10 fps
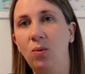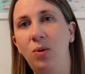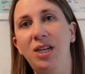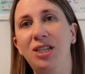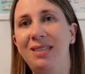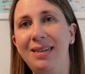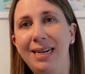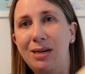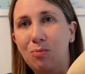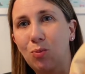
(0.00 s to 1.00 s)

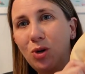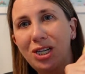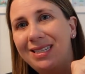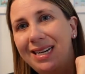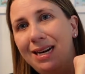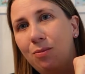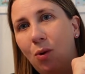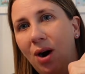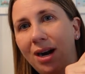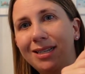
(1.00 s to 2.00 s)
we just need
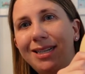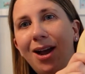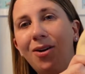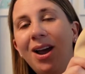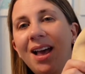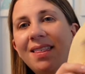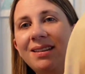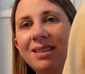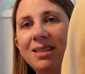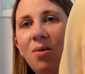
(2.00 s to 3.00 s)
more. So
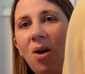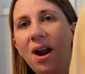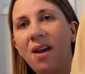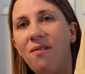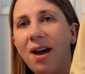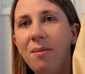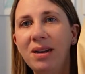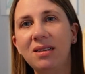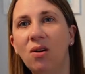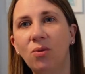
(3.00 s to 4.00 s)
this is the one I found
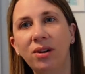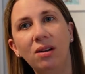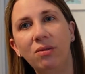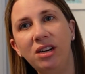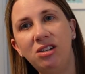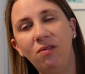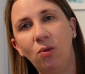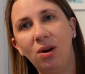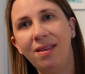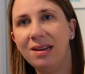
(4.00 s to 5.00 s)
myself really reaching
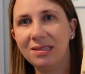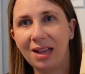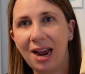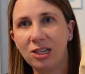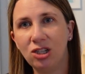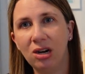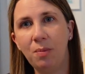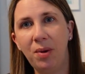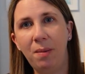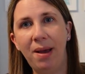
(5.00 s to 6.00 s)
for this last
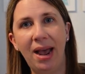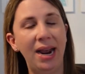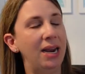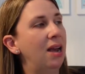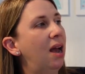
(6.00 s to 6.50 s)
trip in May.